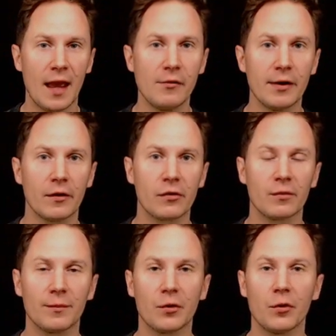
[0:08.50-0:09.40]

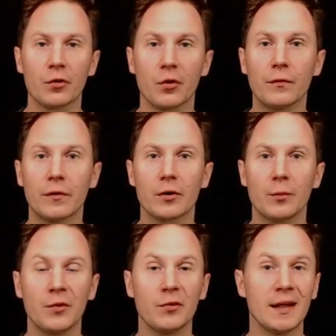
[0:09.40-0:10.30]
areas, but also for
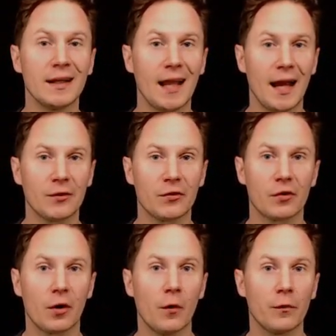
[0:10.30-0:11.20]
computing lengths
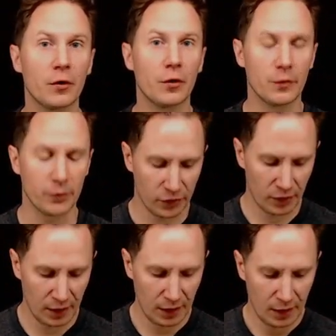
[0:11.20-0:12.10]
of curves.
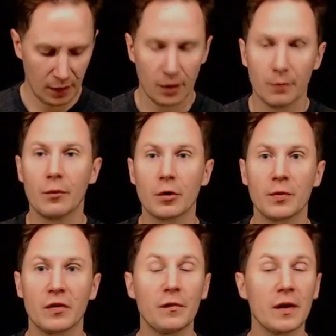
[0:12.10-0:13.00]
More
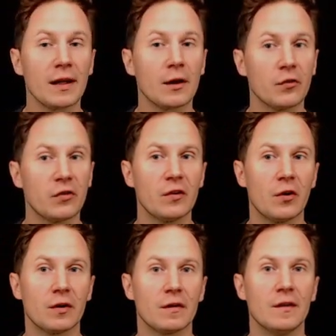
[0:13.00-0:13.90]
specifically,
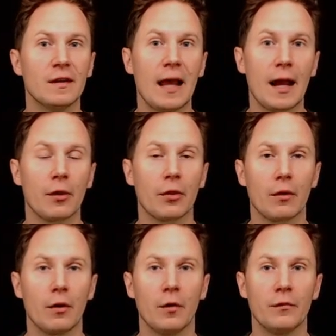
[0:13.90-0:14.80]
consider the length
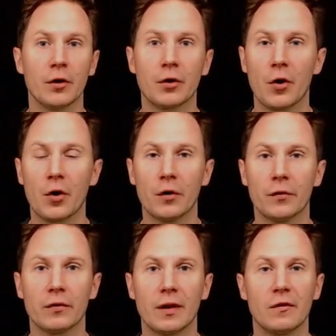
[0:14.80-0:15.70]
of the curve
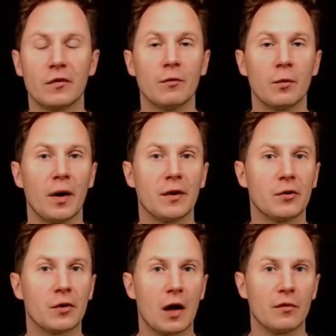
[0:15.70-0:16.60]
that is given by the
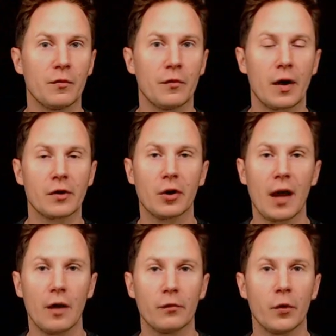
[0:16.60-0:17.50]
graph of a function
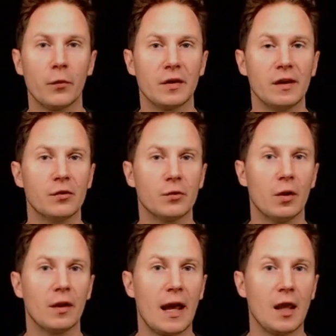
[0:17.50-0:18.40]
f over the
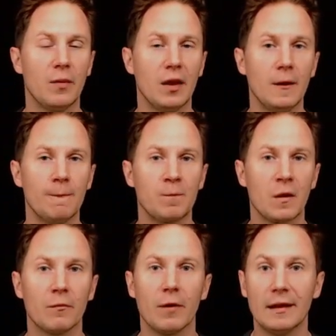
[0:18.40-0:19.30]
interval ab.
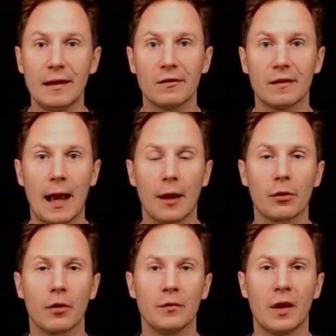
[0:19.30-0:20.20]
Well, this
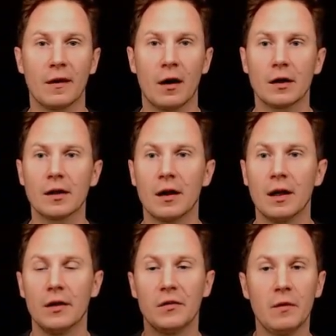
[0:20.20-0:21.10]
length of that arc
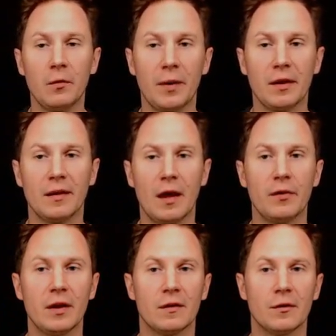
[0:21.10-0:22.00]
is given by the
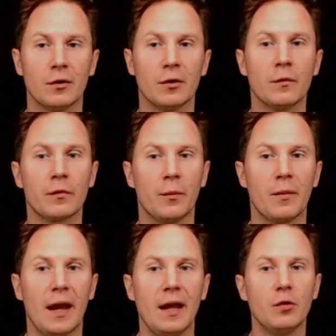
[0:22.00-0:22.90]
definite integral from
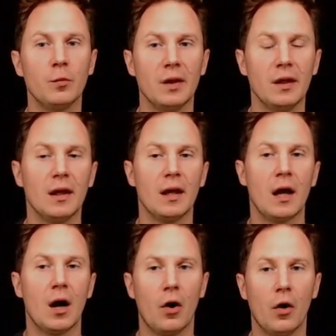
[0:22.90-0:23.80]
a to b
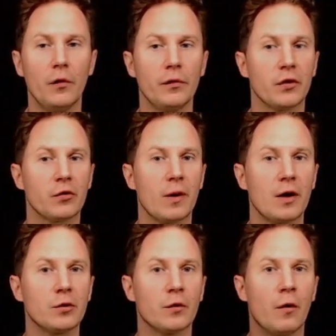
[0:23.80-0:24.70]
of the square
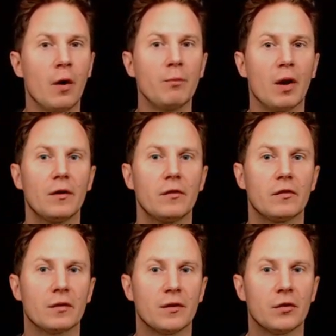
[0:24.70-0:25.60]
root of 1
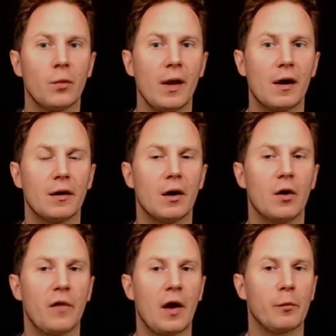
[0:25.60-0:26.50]
plus the square
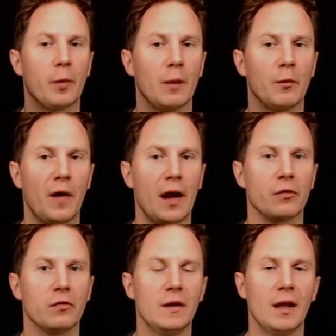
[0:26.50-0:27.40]
of f prime of
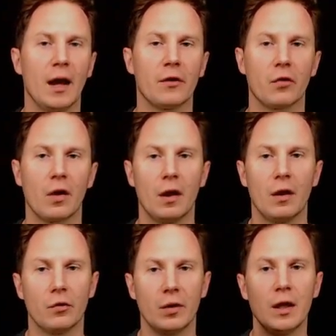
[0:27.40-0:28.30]
x dx.
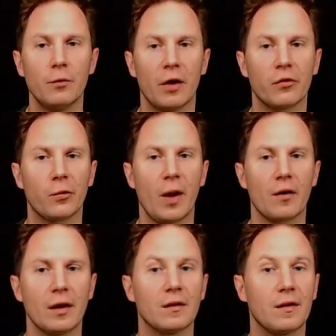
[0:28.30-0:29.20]
So here we are
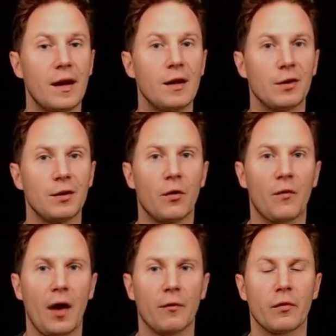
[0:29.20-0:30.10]
squaring the derivative of
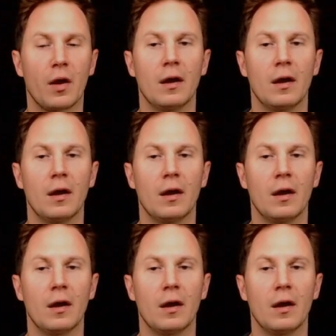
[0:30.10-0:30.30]
f,